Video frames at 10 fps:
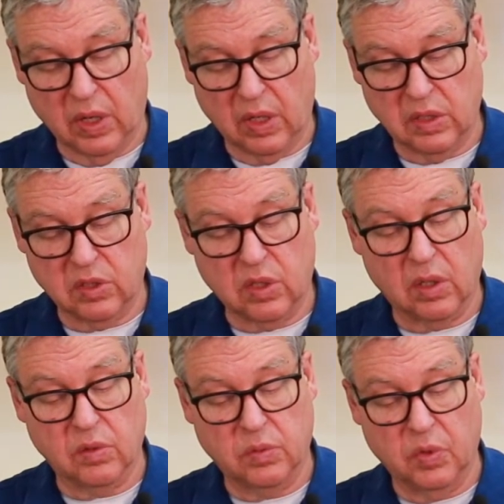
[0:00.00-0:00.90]
and I just
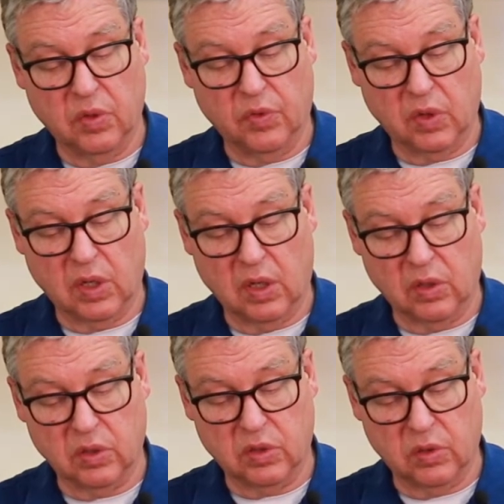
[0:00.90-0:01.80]
thought it was beautiful
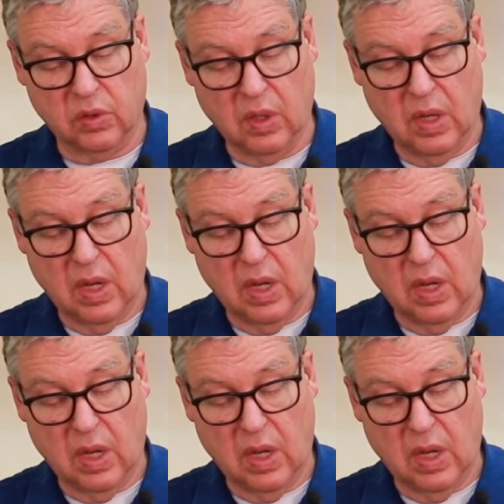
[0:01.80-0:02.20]
color, so